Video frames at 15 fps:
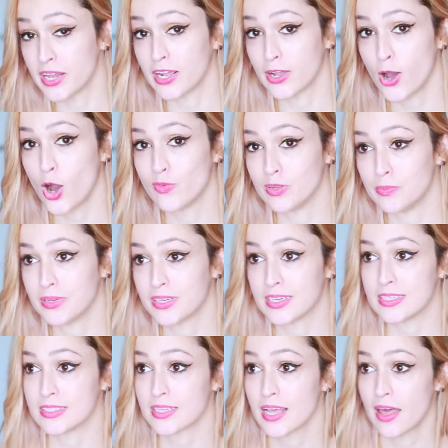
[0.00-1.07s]
getting COVID
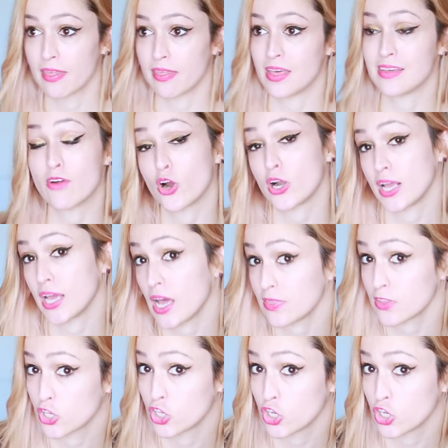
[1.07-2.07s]
because they've already got the